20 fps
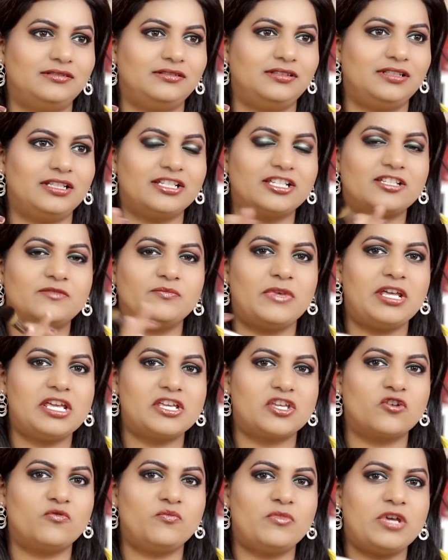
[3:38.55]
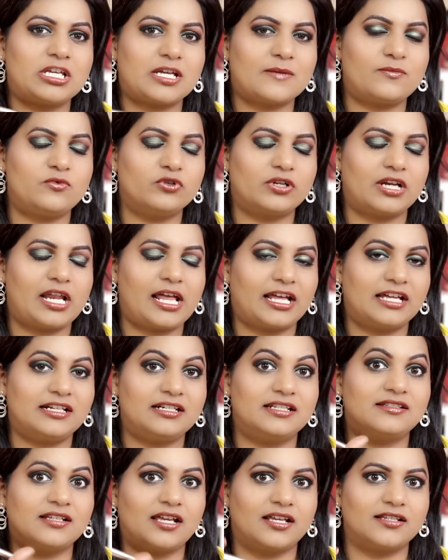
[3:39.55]
they just make your makeup look like a
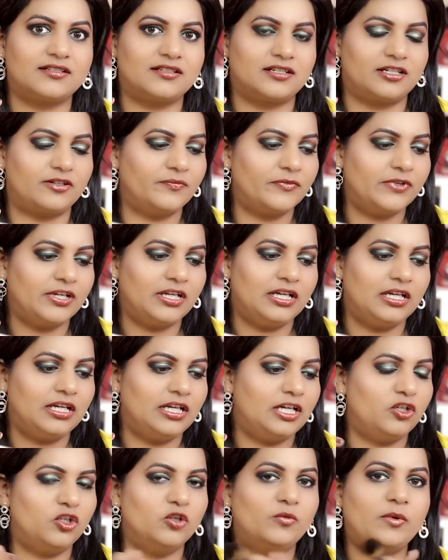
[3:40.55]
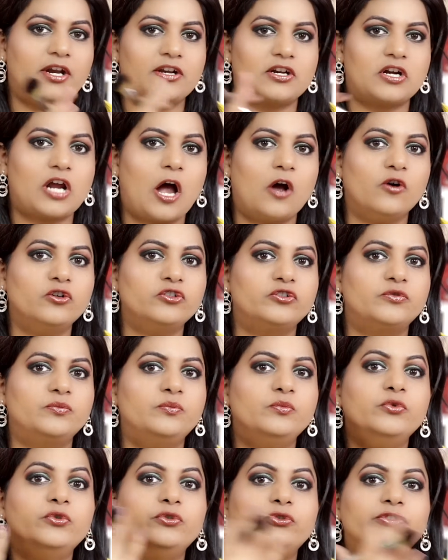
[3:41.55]
disaster, no matter how
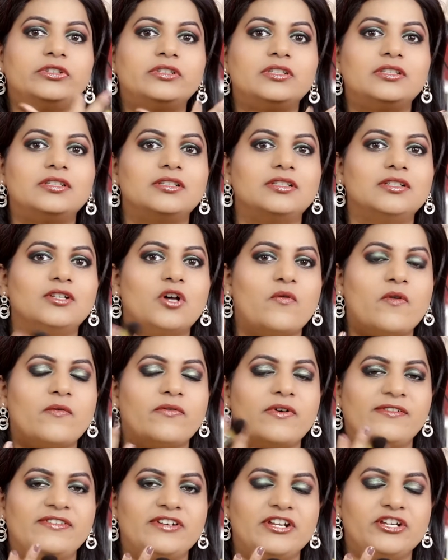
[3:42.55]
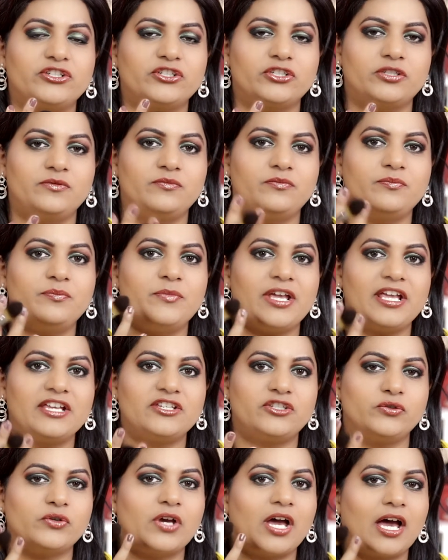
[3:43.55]
smooth of a foundation
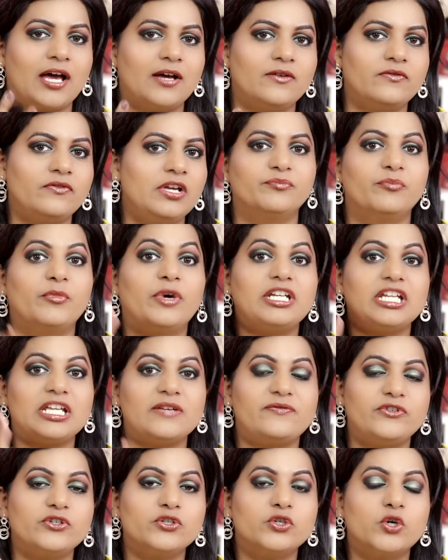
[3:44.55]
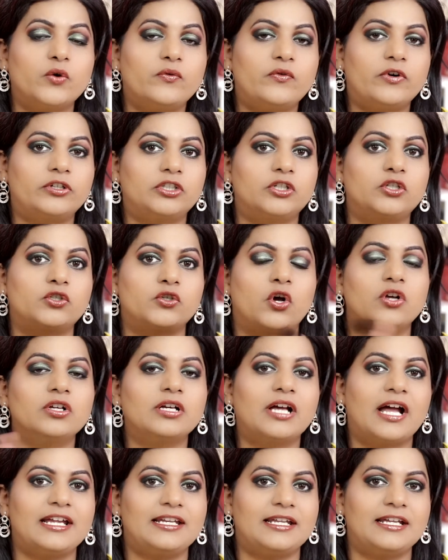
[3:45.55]
base you have. But if you go for the wrong
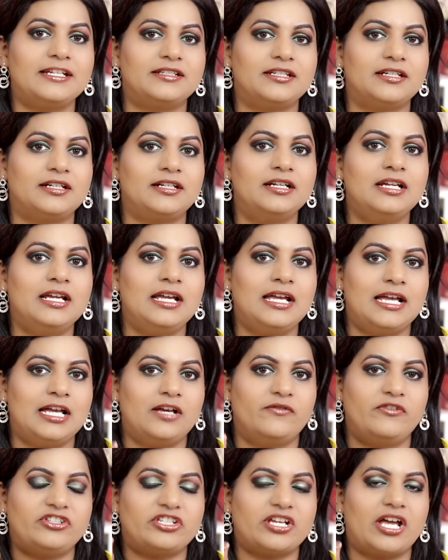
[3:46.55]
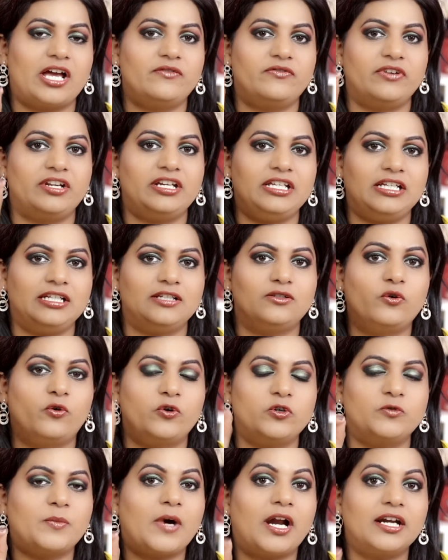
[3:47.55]
highlighter which have very
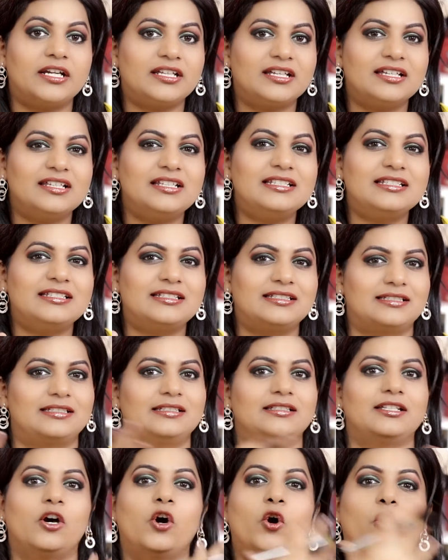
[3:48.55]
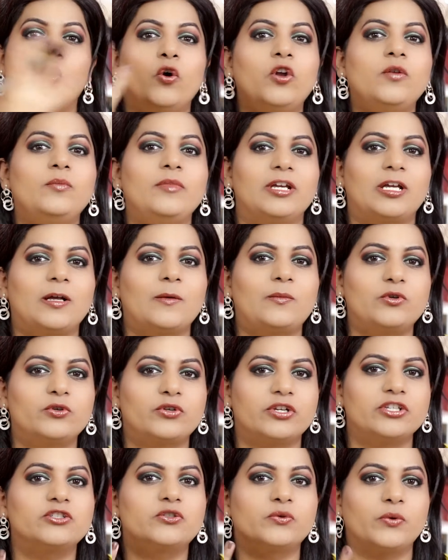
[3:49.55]
coarse particles, the whole makeup look
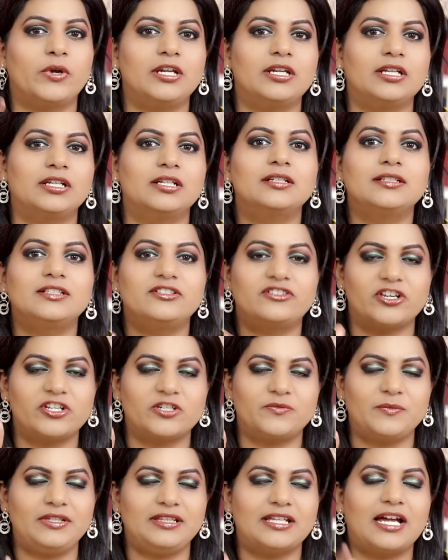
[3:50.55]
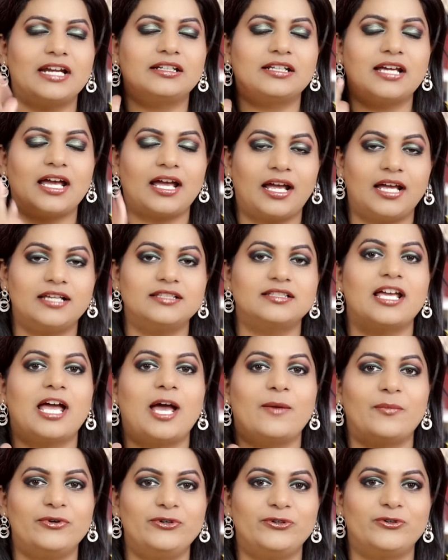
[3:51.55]
is ruined. Trust me, that has
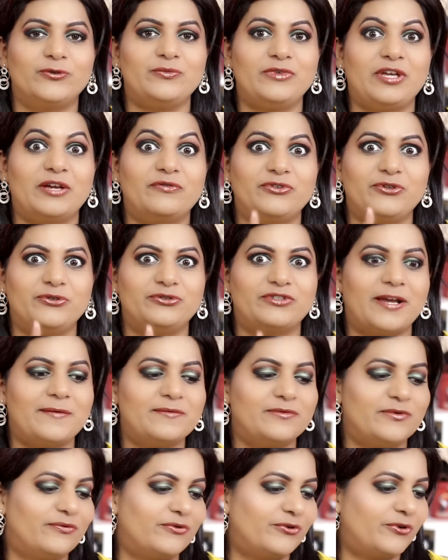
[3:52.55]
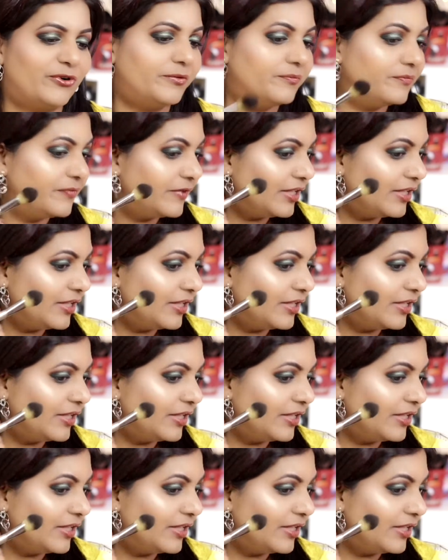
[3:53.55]
happened to me a few times before.